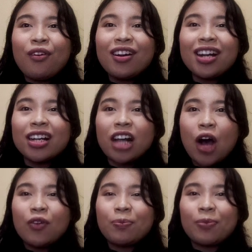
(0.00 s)
For her
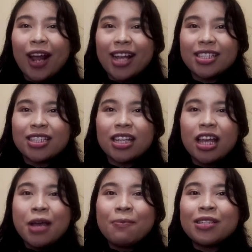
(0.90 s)
own price,
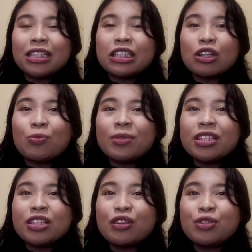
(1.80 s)
Mrs.
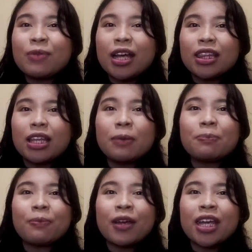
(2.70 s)
Rusmiati
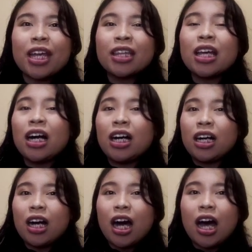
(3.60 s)
paid it
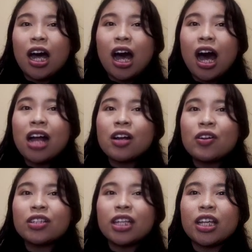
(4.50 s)

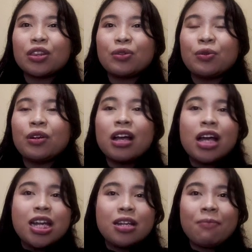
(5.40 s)
according to
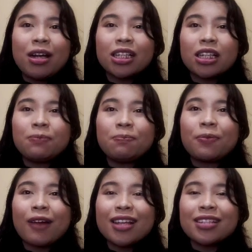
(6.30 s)
the market
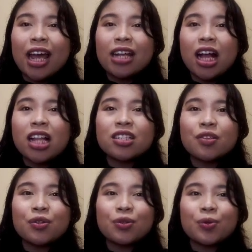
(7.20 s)
price and
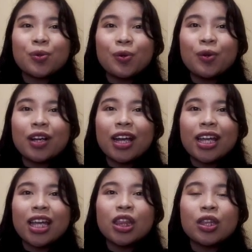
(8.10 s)
also took
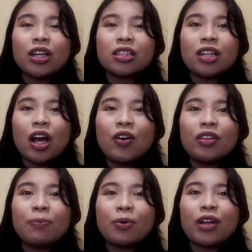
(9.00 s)
into
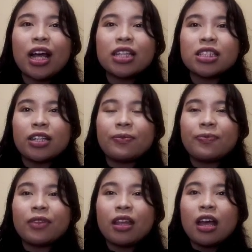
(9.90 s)
account production.
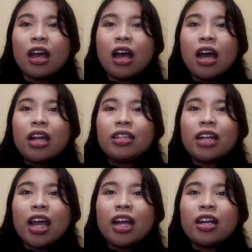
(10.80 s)

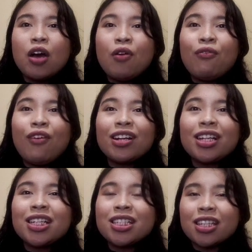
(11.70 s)
Then, for the